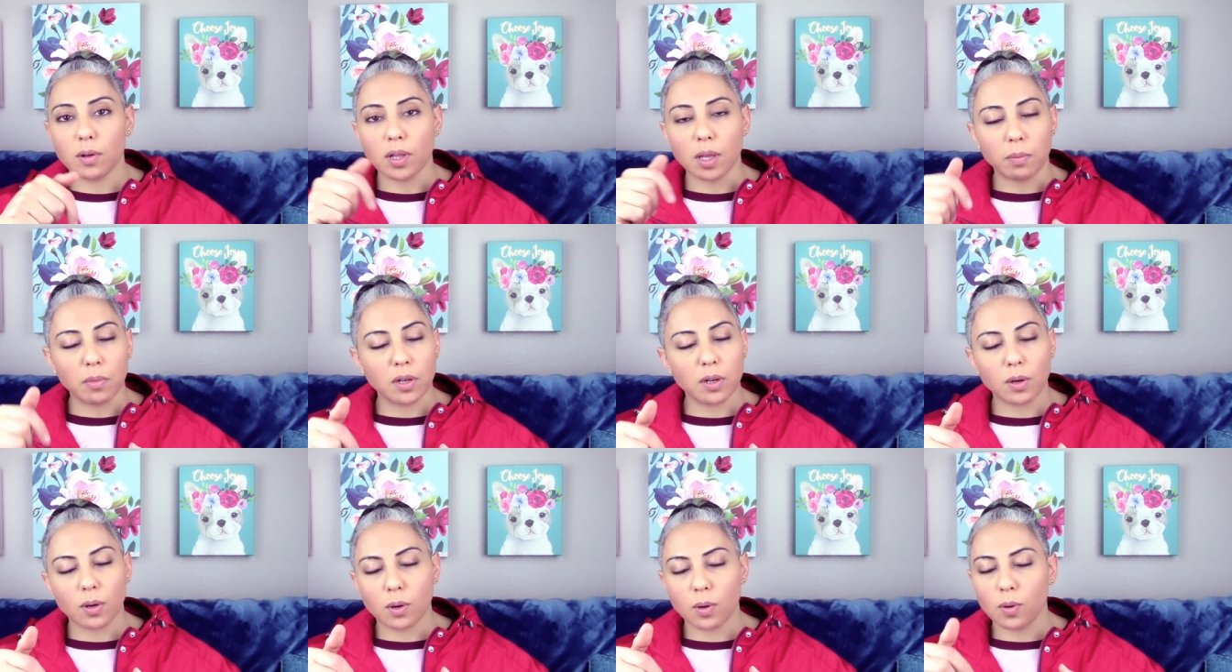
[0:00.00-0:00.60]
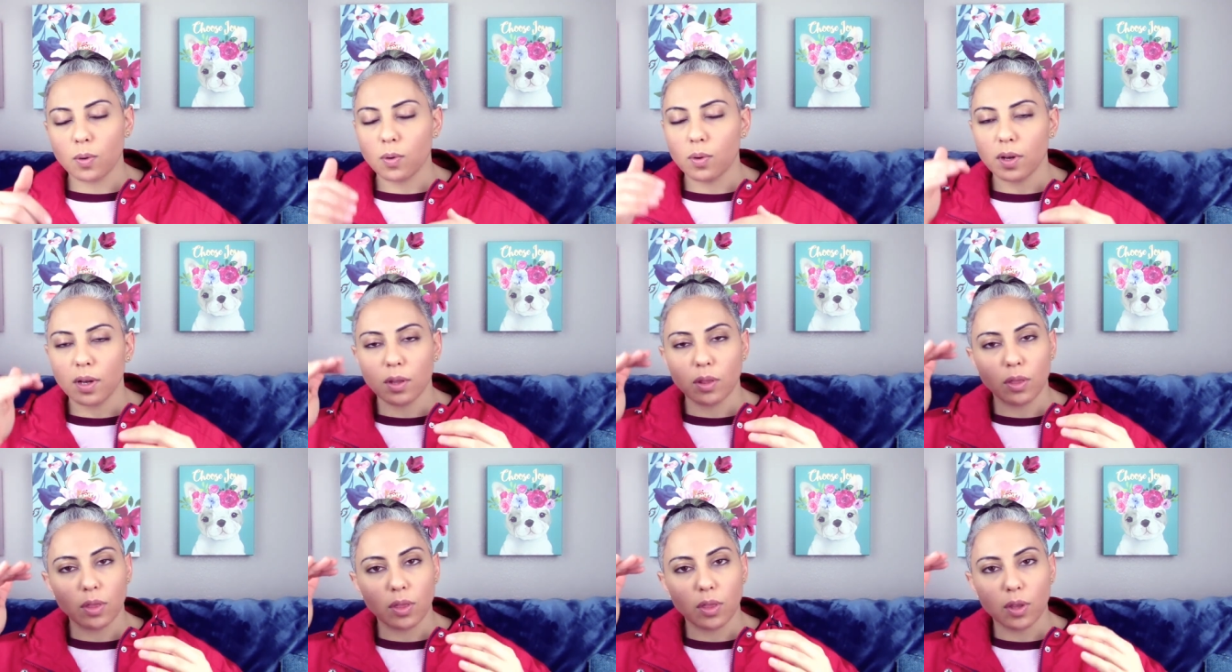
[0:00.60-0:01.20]
Let me know
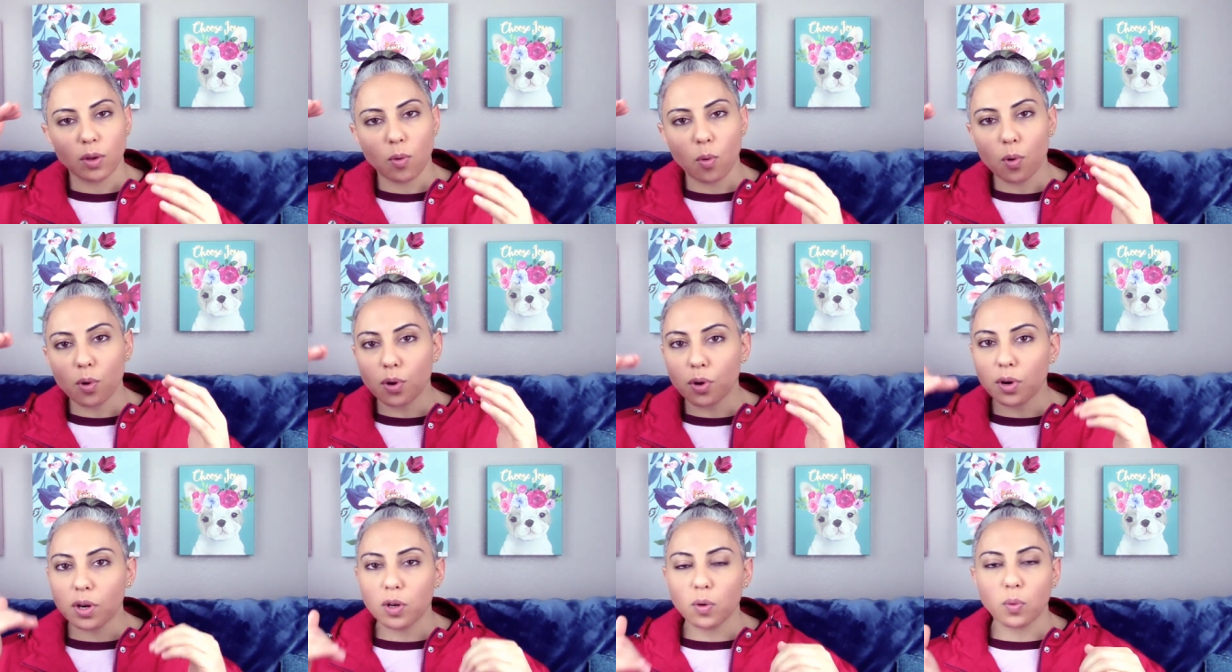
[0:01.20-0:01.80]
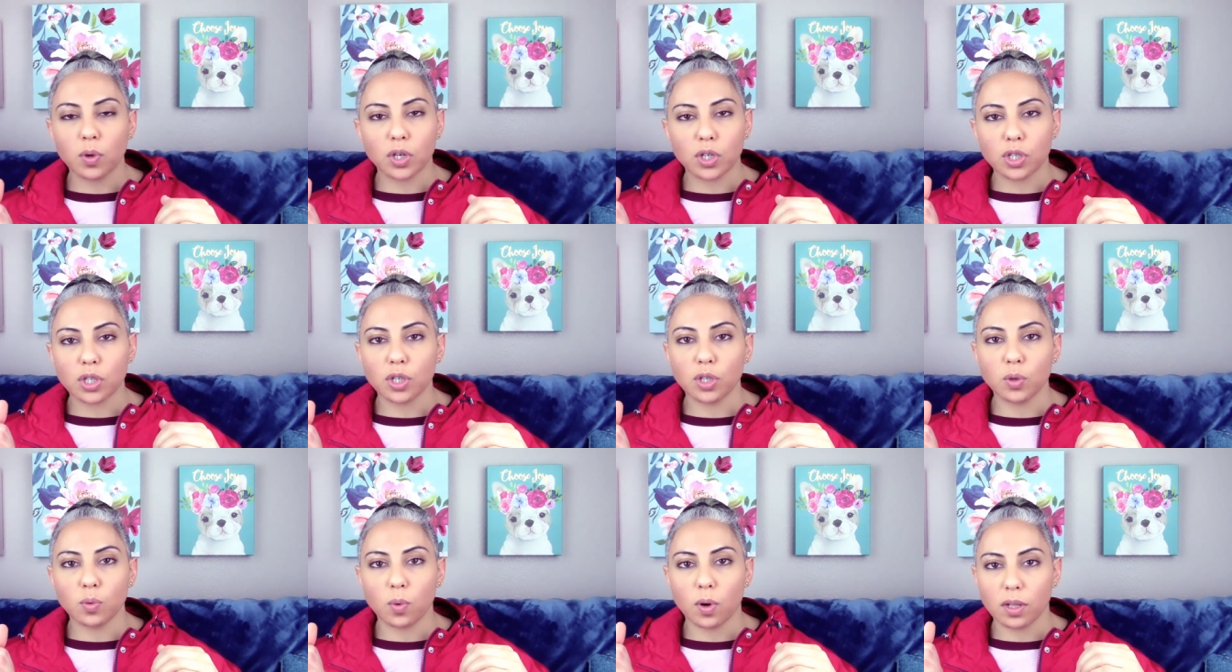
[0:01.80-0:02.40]
the order in which
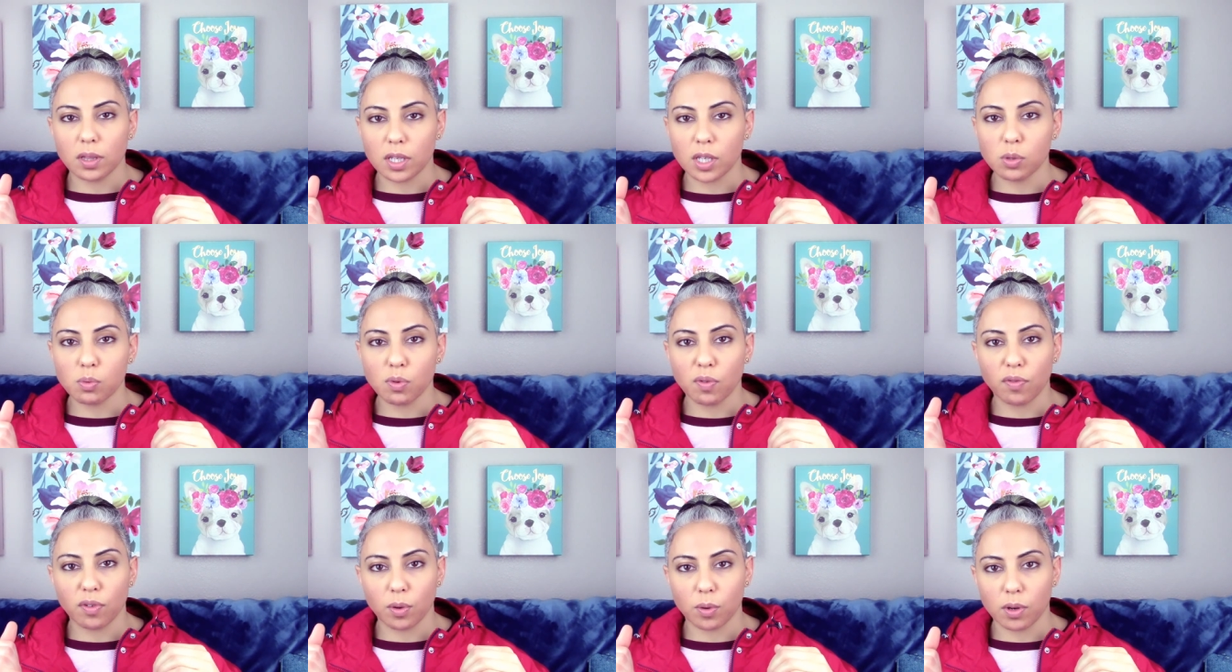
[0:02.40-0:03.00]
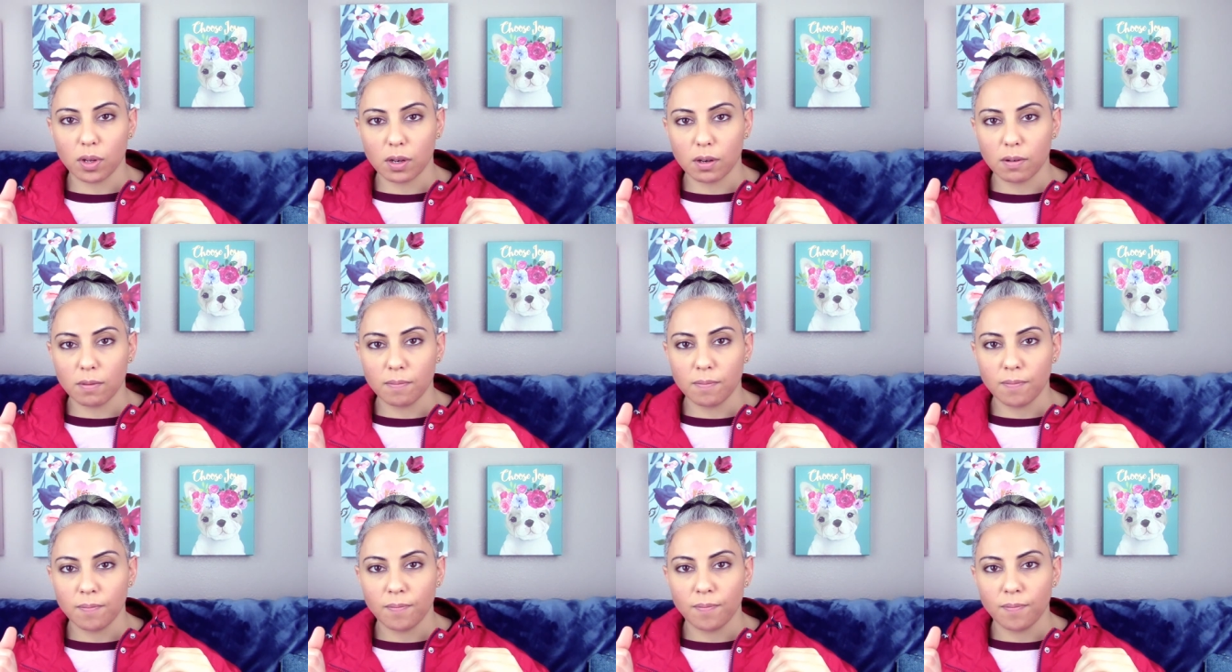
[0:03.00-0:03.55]
you want these reviewed in.